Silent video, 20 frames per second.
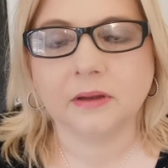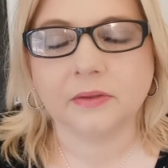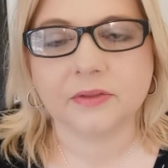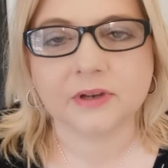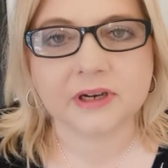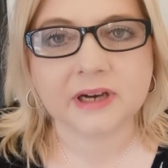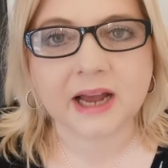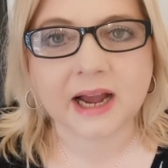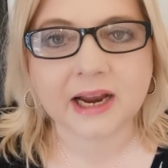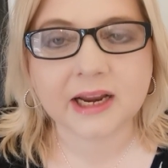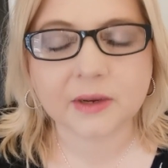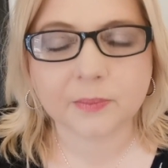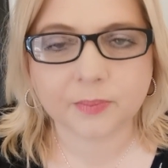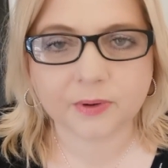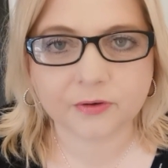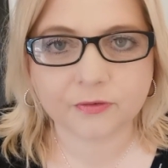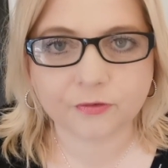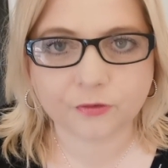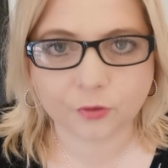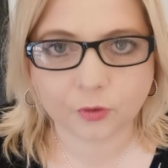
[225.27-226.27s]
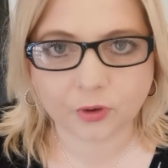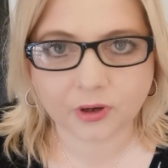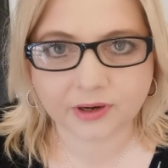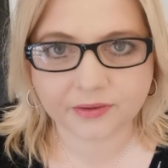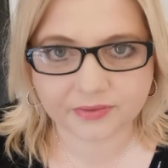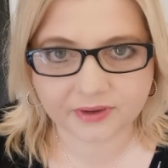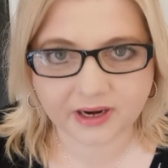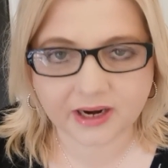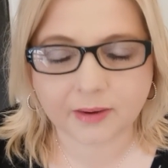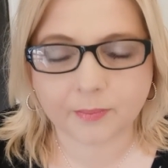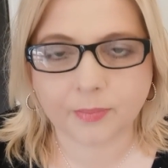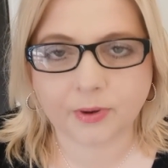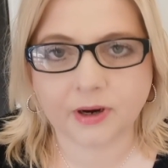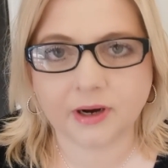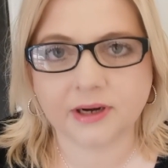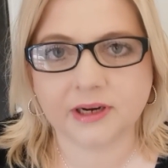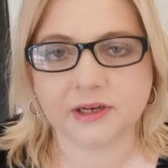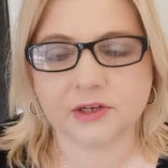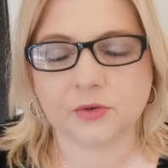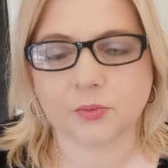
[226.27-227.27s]
The night before their
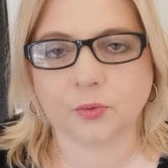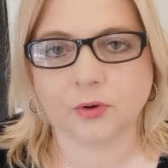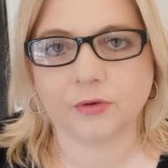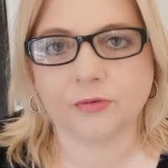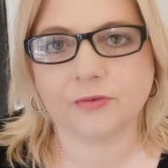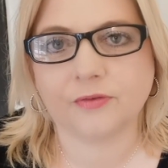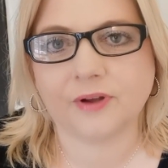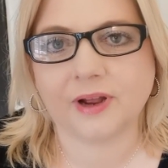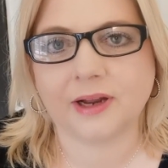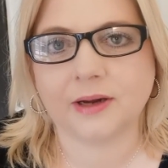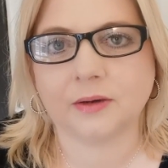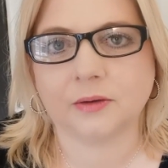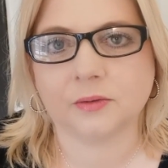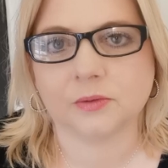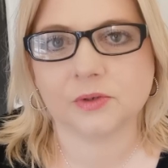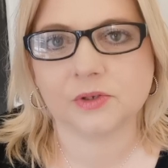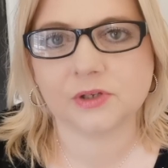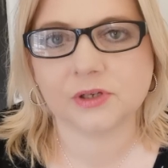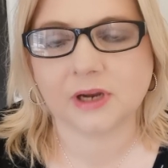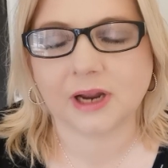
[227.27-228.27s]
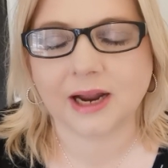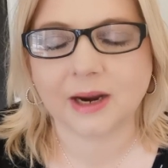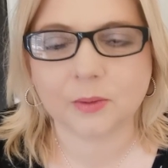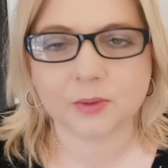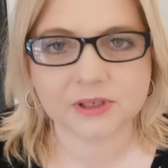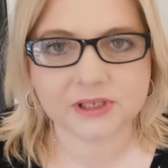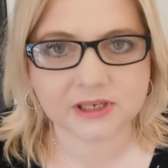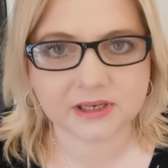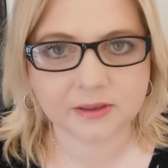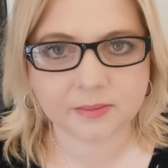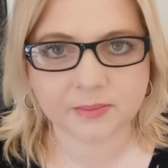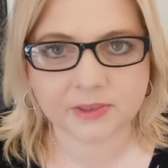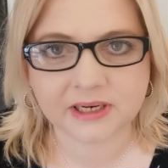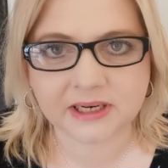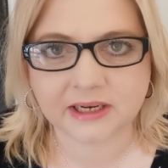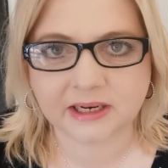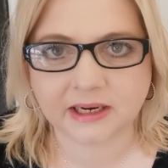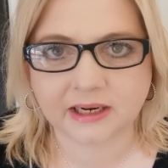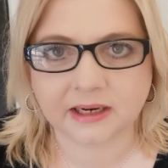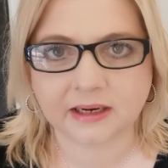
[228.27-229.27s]
bodies were found, I was in a
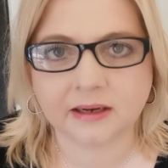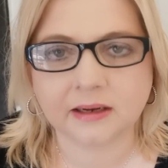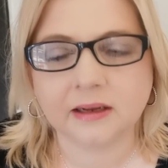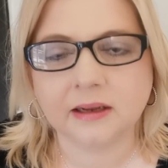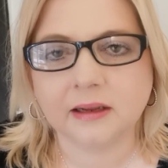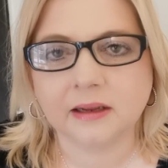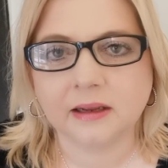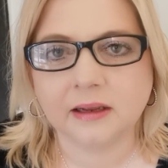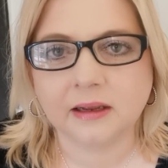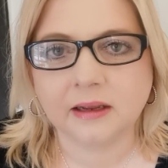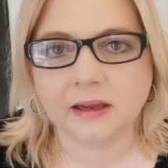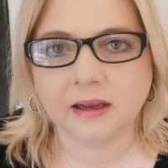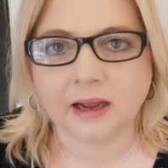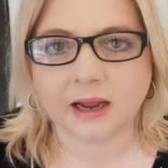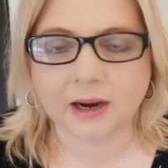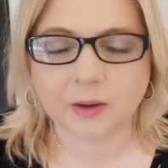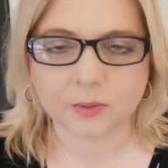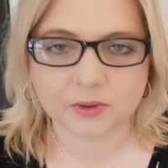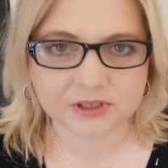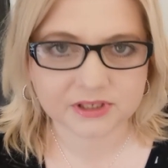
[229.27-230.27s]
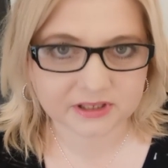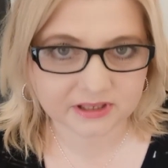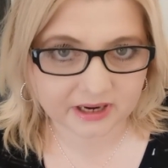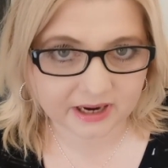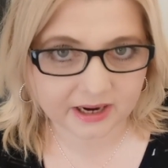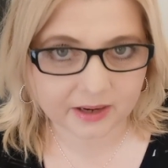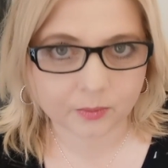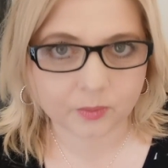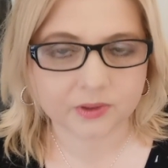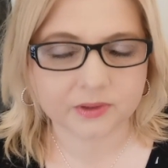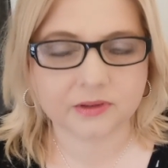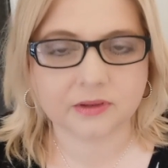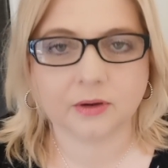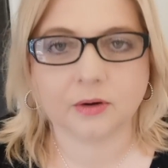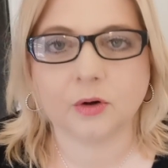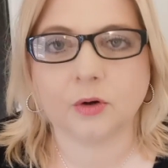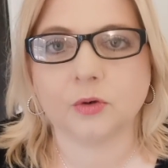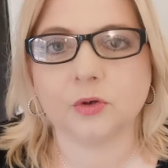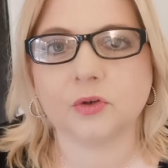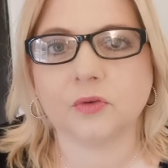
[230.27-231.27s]
meeting. I was there with the
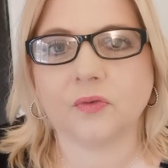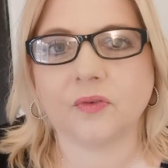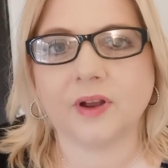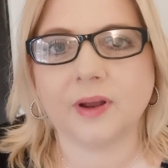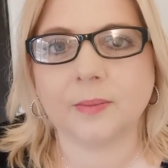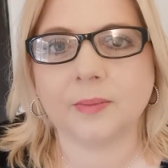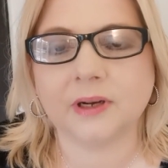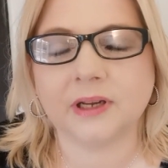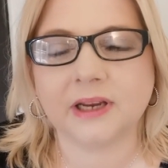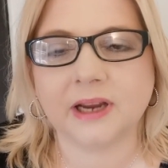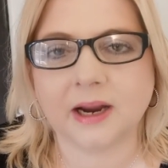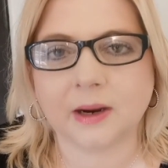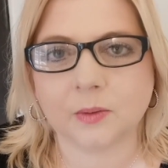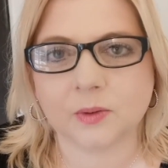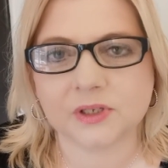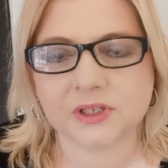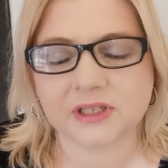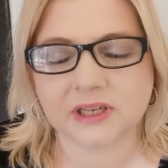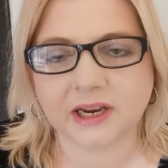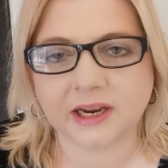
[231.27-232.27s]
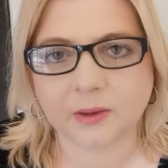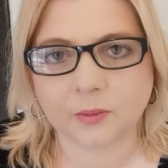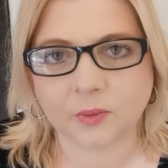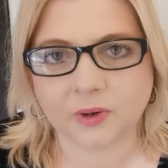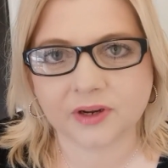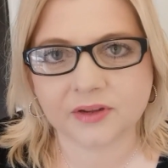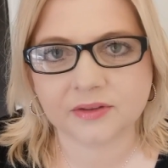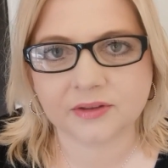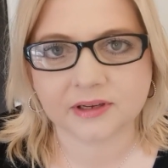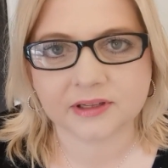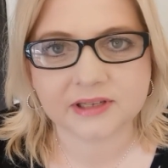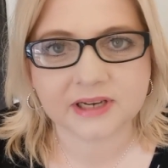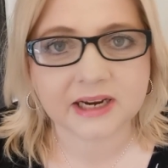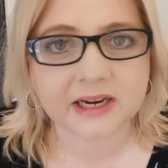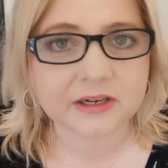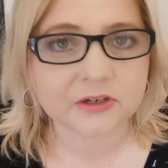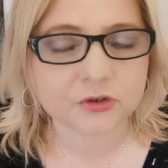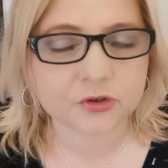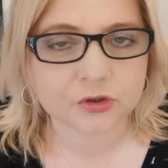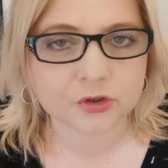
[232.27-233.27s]
host family I was staying with, and
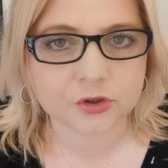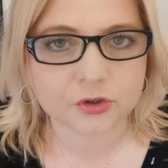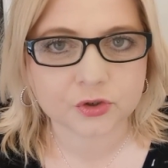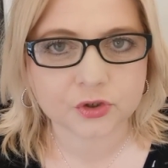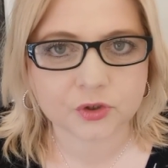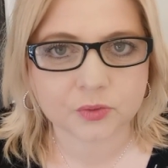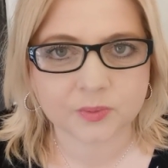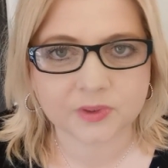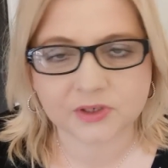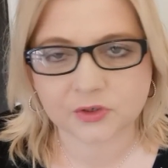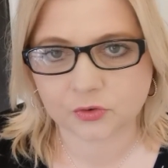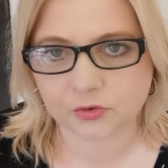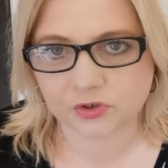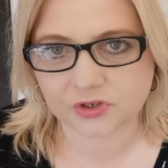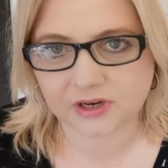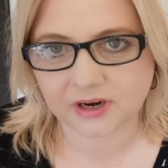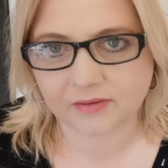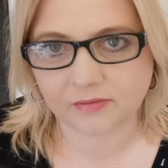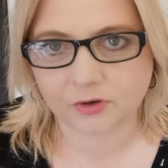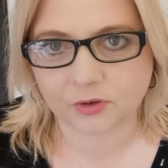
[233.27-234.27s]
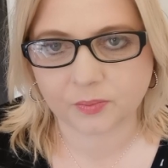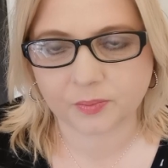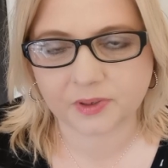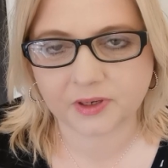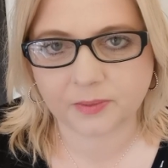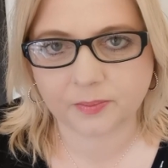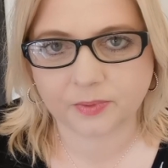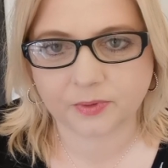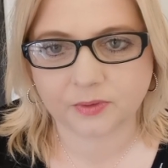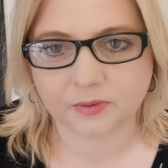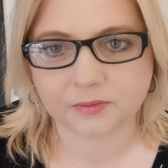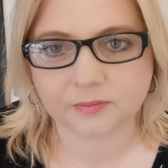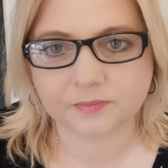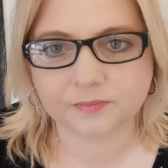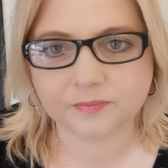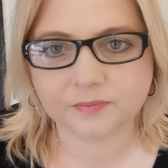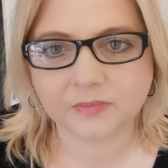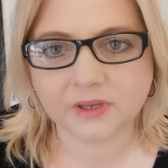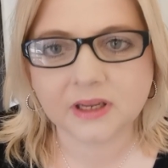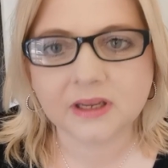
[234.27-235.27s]
they introduced me to several
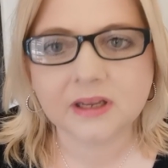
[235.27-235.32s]
people.